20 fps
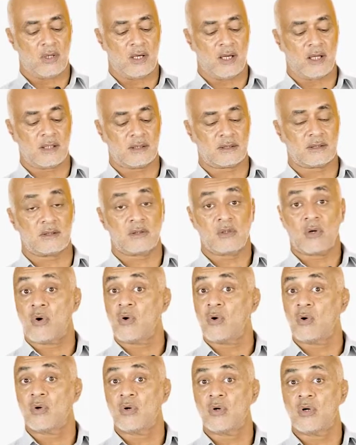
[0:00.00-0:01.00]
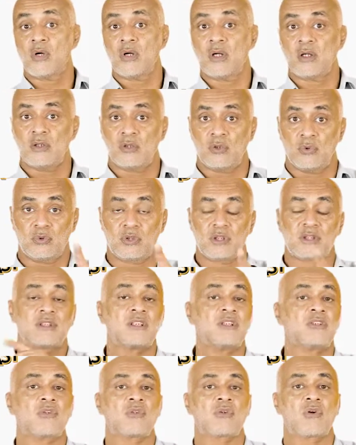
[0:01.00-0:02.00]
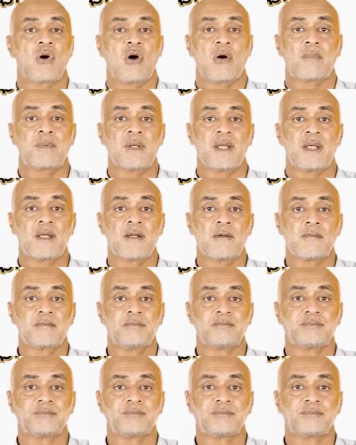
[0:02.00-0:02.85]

let's do this in your copy.